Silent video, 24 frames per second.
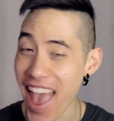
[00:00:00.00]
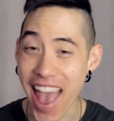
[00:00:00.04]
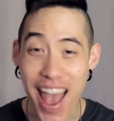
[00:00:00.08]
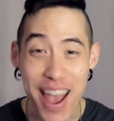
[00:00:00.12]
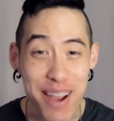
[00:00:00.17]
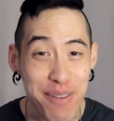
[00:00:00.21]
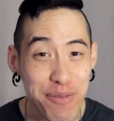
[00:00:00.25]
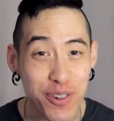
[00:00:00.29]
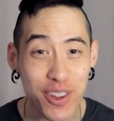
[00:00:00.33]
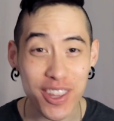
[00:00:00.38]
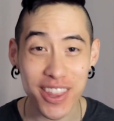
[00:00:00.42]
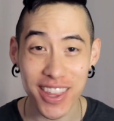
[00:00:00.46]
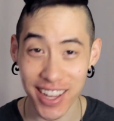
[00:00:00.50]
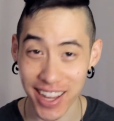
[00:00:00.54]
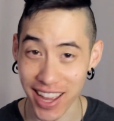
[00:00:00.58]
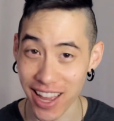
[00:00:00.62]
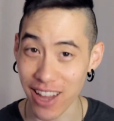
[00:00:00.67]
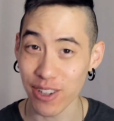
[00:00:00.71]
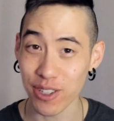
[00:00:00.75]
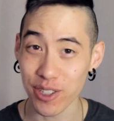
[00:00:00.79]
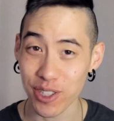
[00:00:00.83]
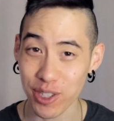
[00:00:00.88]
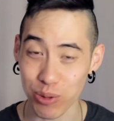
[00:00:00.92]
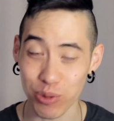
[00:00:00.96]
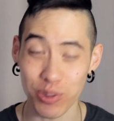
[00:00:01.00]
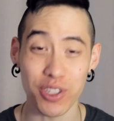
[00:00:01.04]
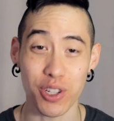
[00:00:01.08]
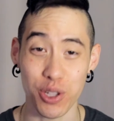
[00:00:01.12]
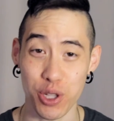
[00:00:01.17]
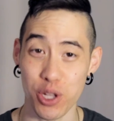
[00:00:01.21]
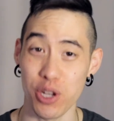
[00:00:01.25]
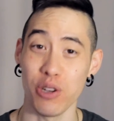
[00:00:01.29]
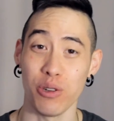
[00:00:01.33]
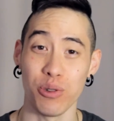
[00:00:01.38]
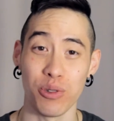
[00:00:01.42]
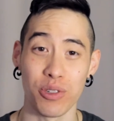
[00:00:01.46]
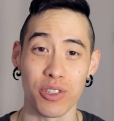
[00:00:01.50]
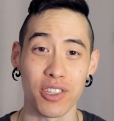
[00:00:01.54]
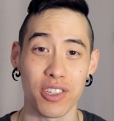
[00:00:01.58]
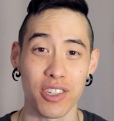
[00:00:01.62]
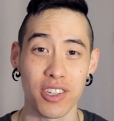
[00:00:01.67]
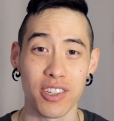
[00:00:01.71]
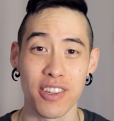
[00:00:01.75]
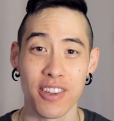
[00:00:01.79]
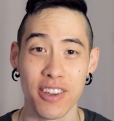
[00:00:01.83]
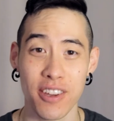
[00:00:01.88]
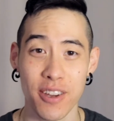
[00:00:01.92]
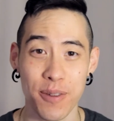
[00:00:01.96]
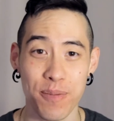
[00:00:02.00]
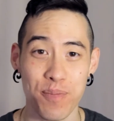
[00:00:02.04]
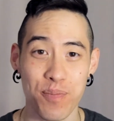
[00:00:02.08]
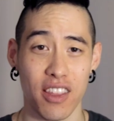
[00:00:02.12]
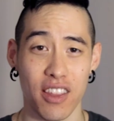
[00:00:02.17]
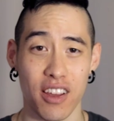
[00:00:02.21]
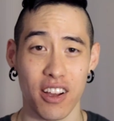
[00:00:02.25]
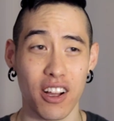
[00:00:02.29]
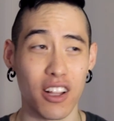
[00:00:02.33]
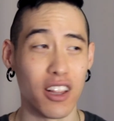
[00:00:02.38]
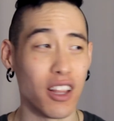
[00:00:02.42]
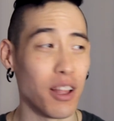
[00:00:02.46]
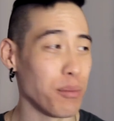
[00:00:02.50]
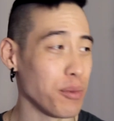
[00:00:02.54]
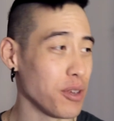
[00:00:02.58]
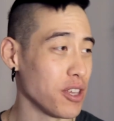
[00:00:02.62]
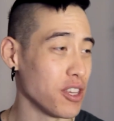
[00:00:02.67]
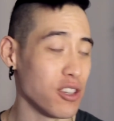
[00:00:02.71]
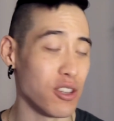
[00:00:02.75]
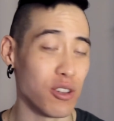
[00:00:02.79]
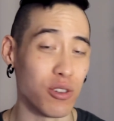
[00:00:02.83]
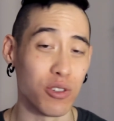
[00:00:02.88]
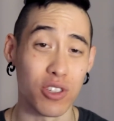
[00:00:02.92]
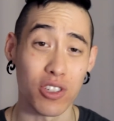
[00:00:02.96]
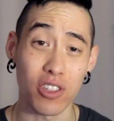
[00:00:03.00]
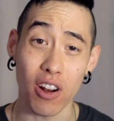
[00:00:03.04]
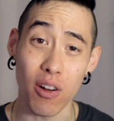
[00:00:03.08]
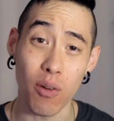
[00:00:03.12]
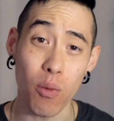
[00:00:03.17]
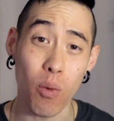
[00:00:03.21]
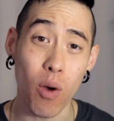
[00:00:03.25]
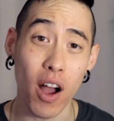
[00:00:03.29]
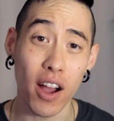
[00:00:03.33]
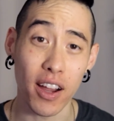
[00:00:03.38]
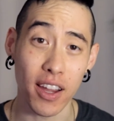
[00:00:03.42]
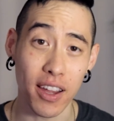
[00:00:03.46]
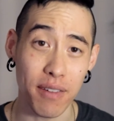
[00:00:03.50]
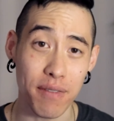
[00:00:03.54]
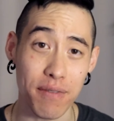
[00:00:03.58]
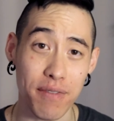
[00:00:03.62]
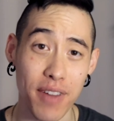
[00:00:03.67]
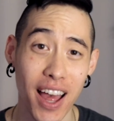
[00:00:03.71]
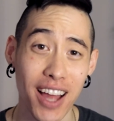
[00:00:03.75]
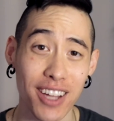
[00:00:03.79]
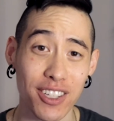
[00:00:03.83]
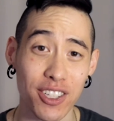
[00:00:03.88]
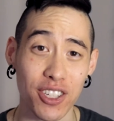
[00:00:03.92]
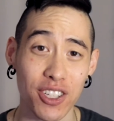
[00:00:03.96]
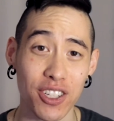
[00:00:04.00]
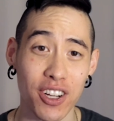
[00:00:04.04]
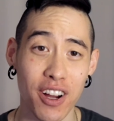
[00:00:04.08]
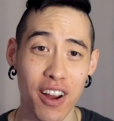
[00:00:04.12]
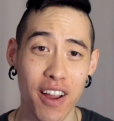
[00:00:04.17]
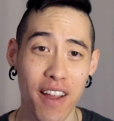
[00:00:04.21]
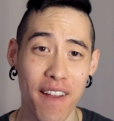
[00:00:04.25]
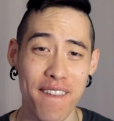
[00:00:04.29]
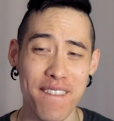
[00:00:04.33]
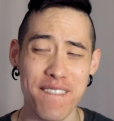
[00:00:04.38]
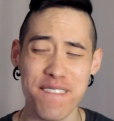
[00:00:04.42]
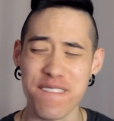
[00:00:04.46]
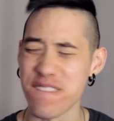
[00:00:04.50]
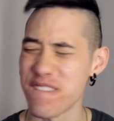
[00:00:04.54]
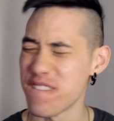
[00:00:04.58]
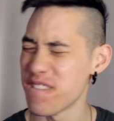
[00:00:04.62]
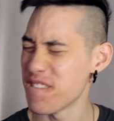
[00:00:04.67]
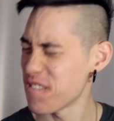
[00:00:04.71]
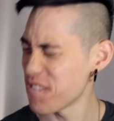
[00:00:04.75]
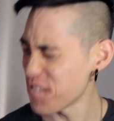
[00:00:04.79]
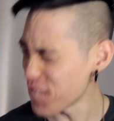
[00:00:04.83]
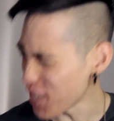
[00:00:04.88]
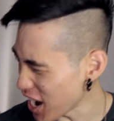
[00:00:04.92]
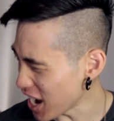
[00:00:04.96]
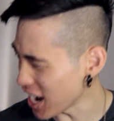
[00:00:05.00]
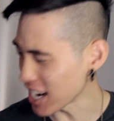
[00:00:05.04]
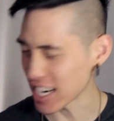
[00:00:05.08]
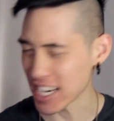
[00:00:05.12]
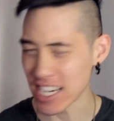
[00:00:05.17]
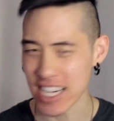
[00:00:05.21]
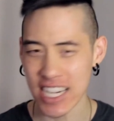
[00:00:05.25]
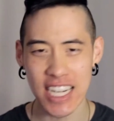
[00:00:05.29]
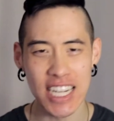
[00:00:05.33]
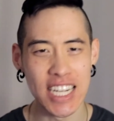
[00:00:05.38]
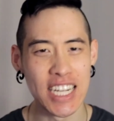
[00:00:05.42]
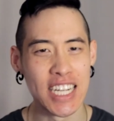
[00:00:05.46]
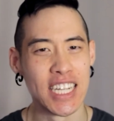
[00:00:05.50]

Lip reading: Everything else was closed. The Colombian dude started walking faster. Fuck.